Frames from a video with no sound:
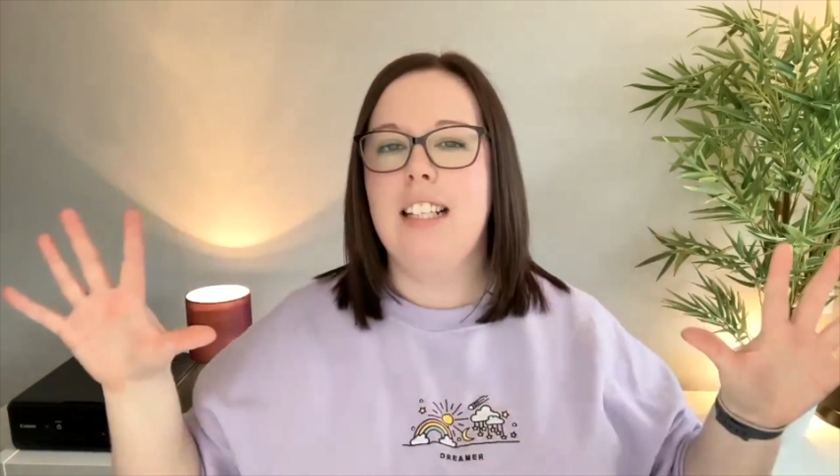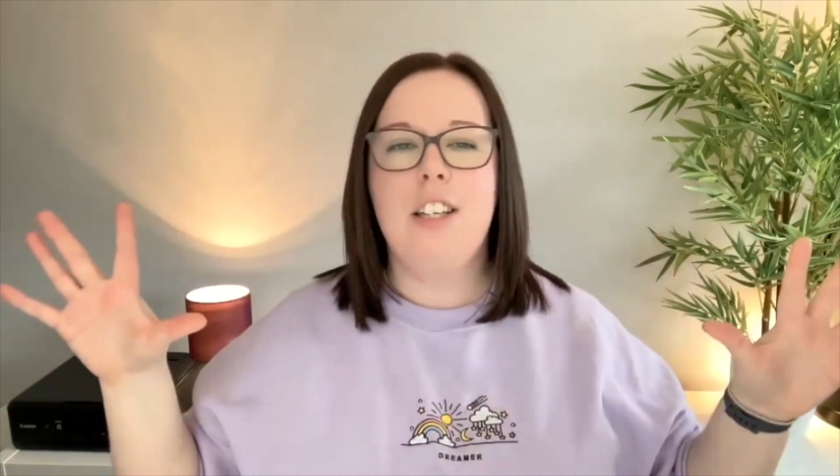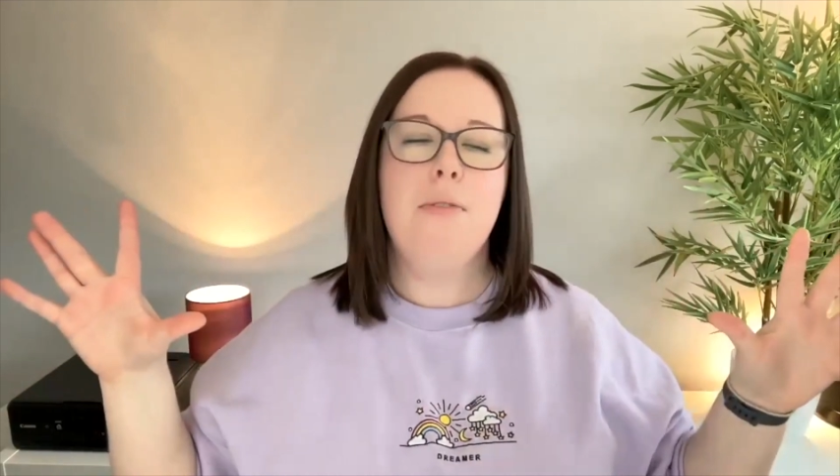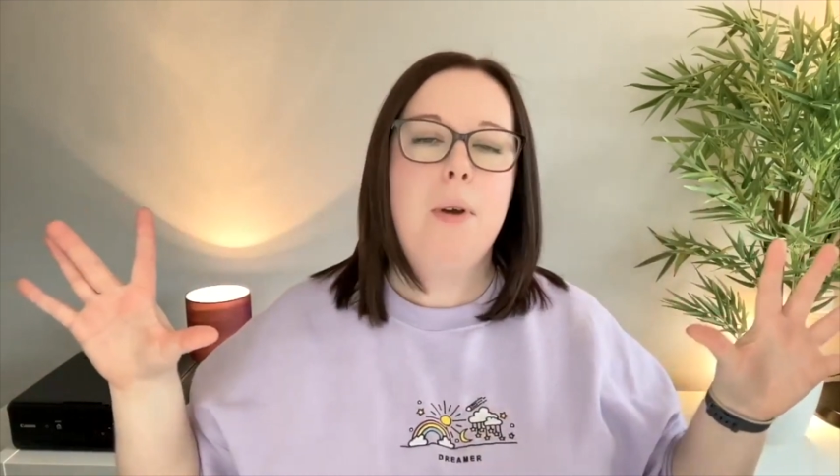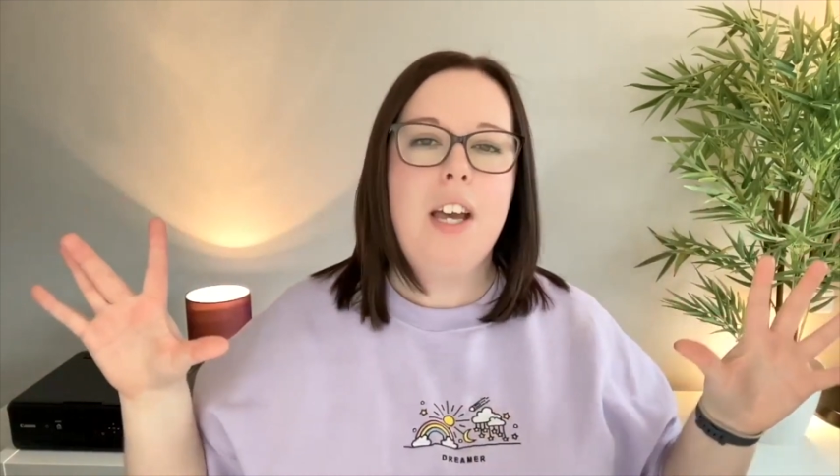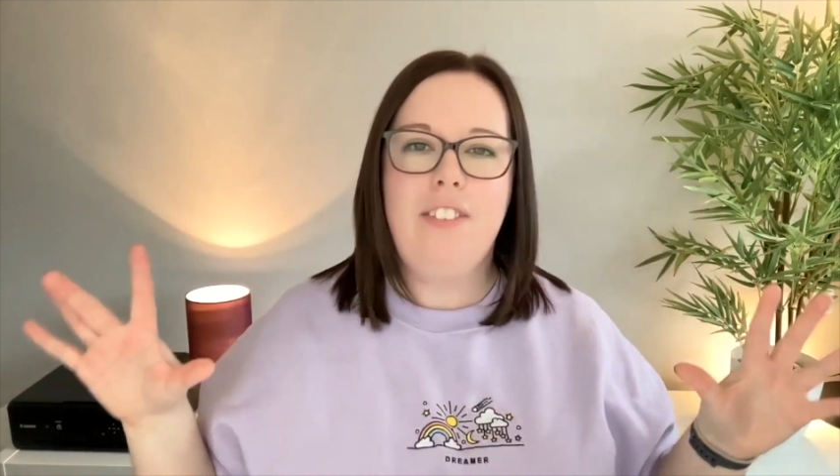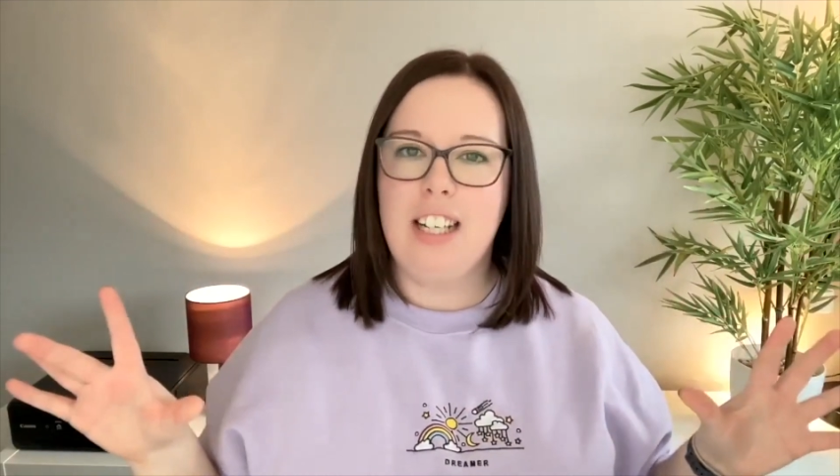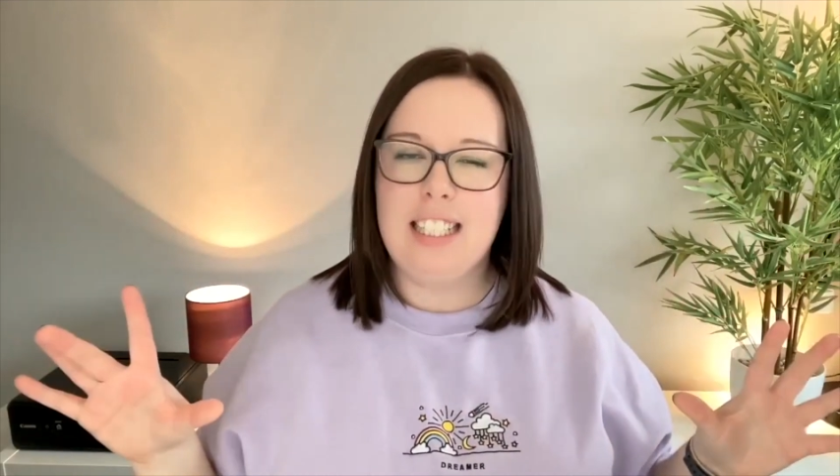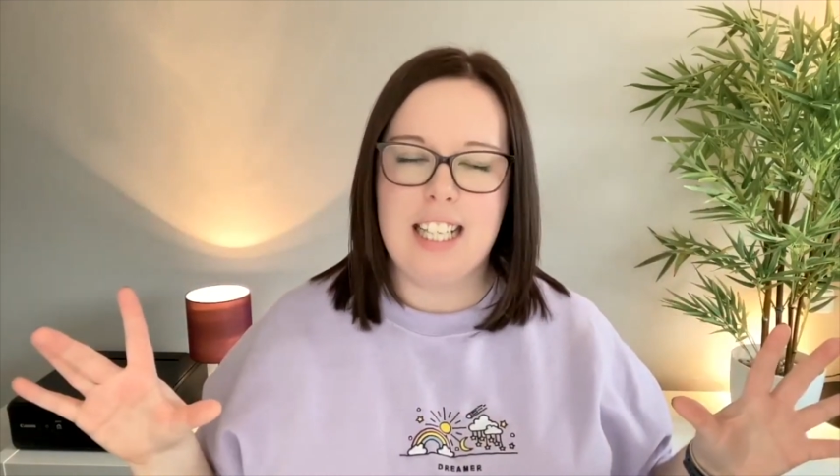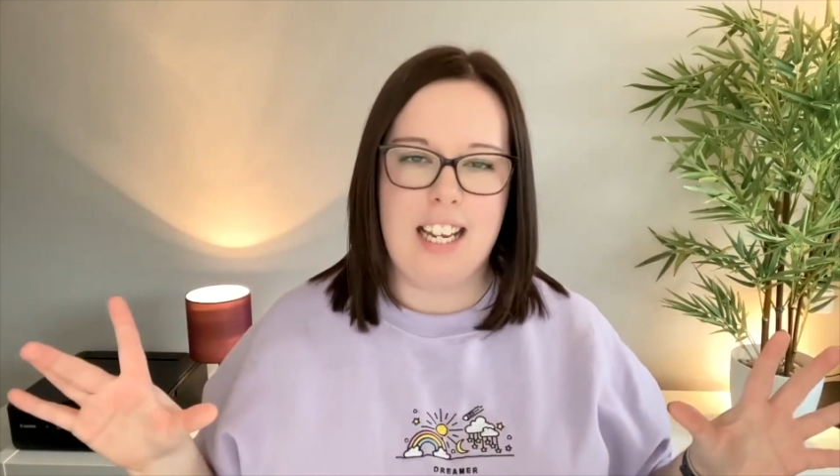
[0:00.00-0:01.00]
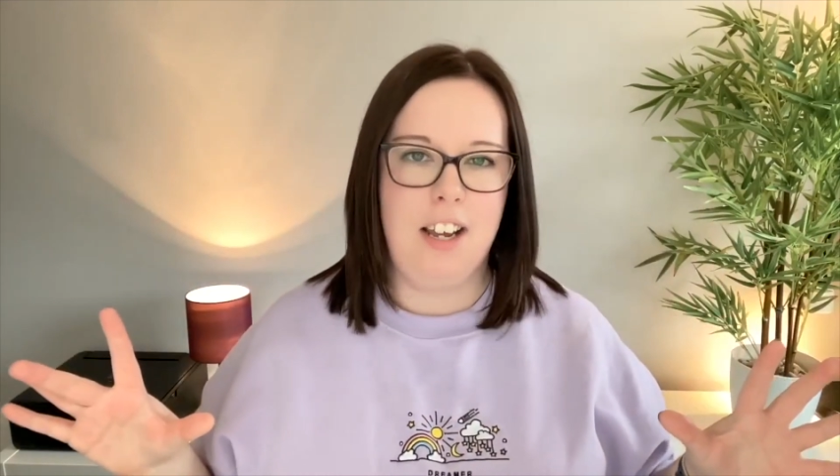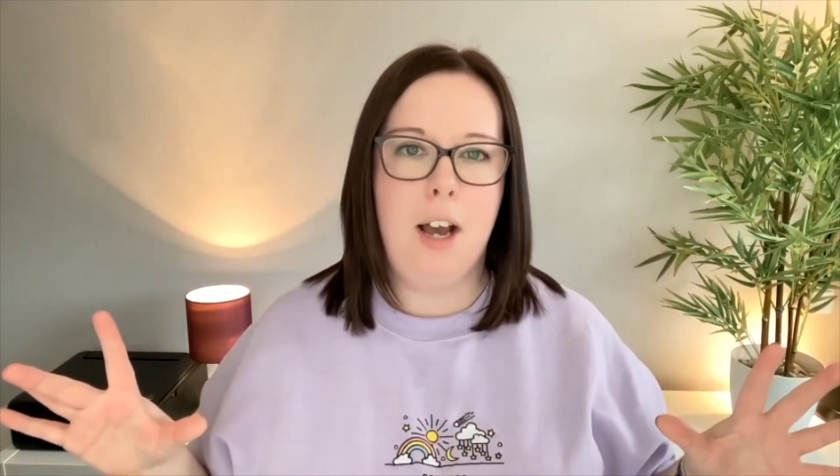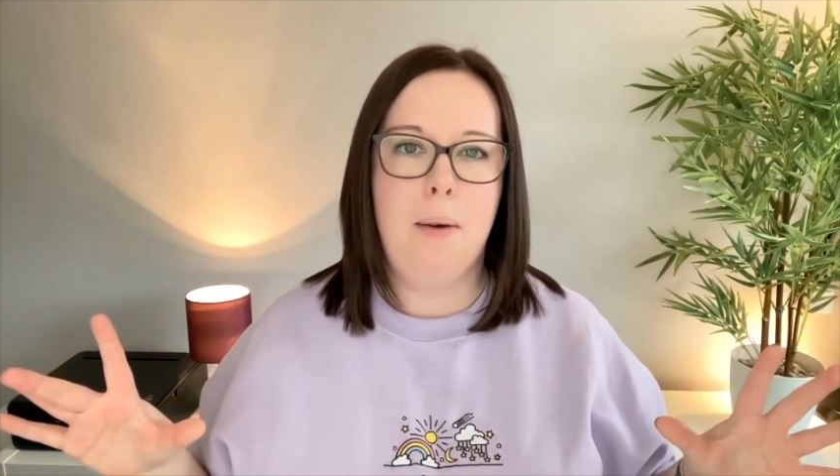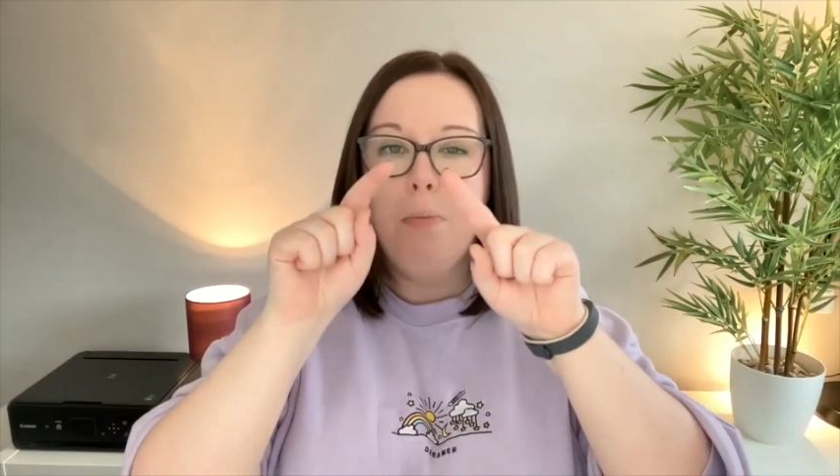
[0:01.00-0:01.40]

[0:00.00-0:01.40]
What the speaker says: that you've perfectly set up.